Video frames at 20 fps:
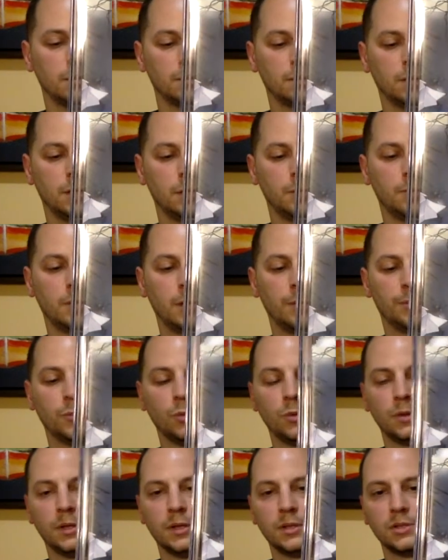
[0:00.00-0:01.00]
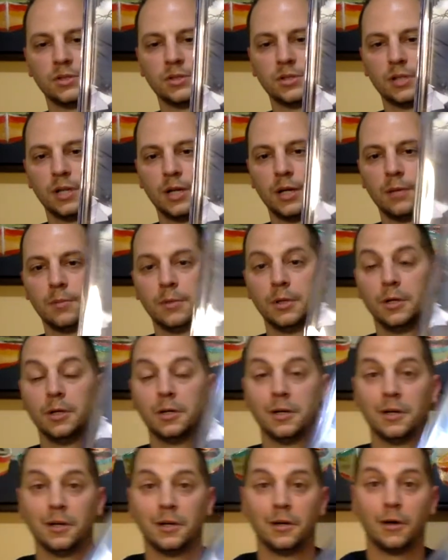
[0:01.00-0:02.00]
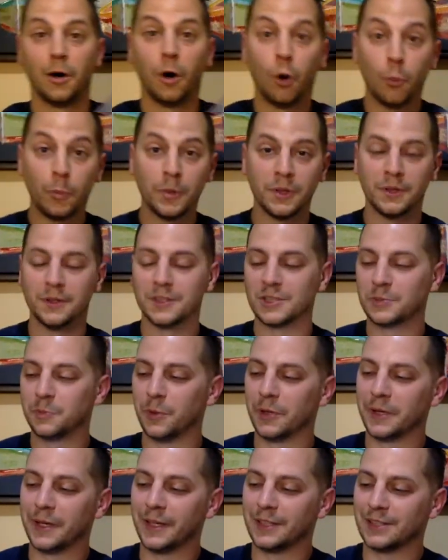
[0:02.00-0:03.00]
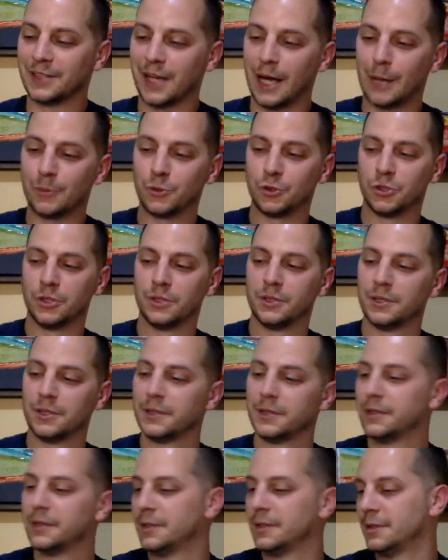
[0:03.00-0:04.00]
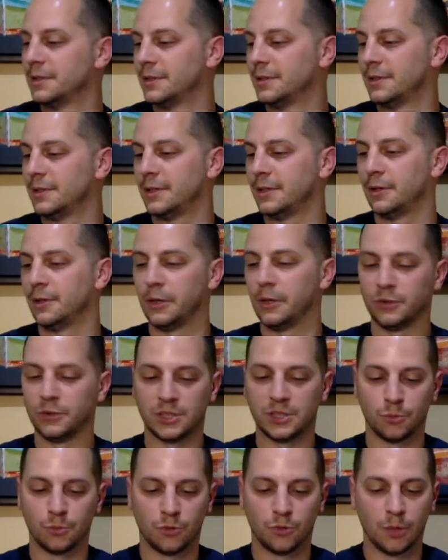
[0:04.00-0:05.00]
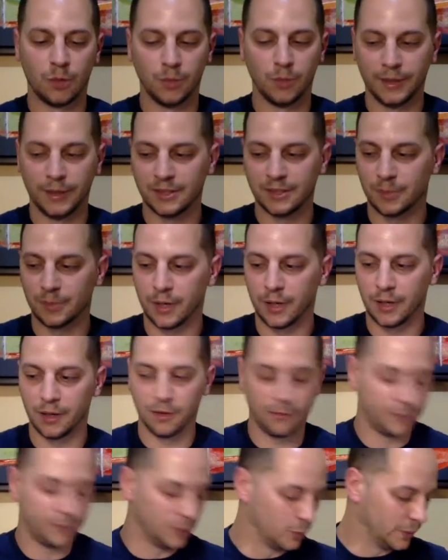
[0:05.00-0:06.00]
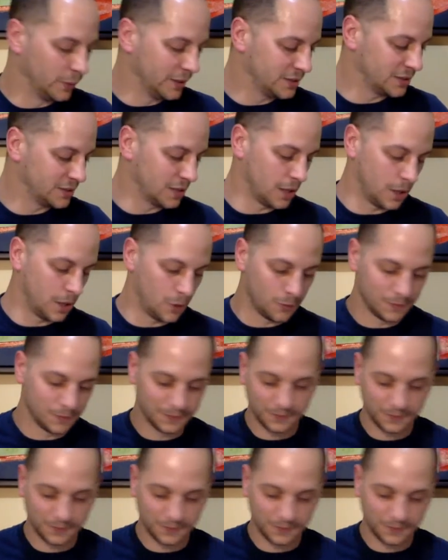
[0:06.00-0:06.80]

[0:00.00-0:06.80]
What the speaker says: Really pumped with this. Hoping this book gets optioned. I know there was some rumblings about it a few weeks ago.